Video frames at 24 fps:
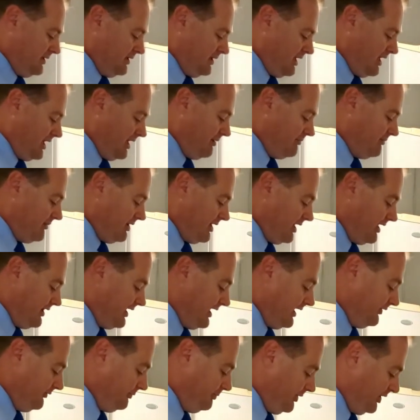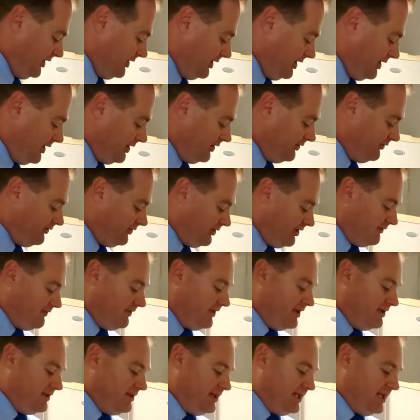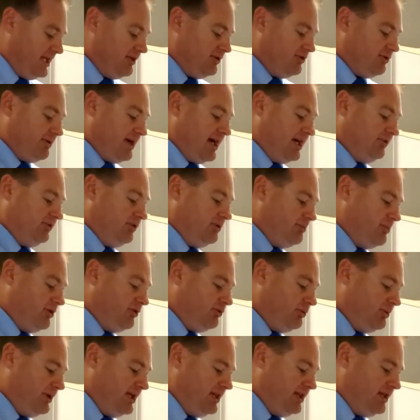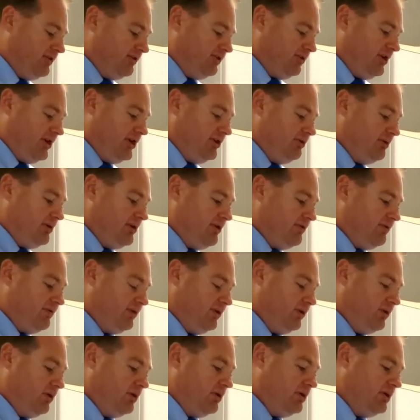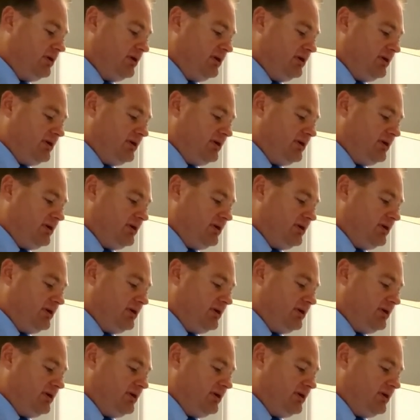And that's because of the interaction between the slider and the floor